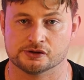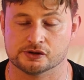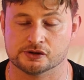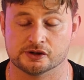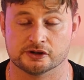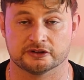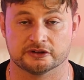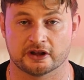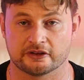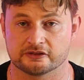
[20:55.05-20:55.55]

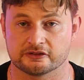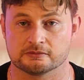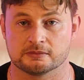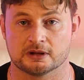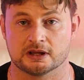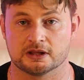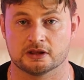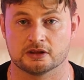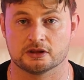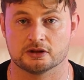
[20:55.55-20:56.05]
Union doesn't
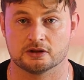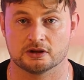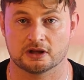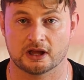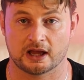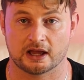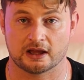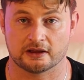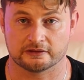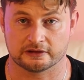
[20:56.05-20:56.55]
mean that the
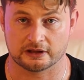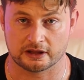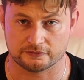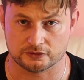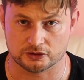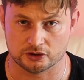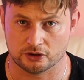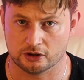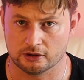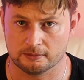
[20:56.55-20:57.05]
UK has
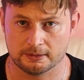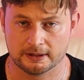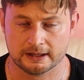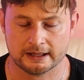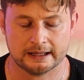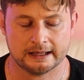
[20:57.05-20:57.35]
left Europe,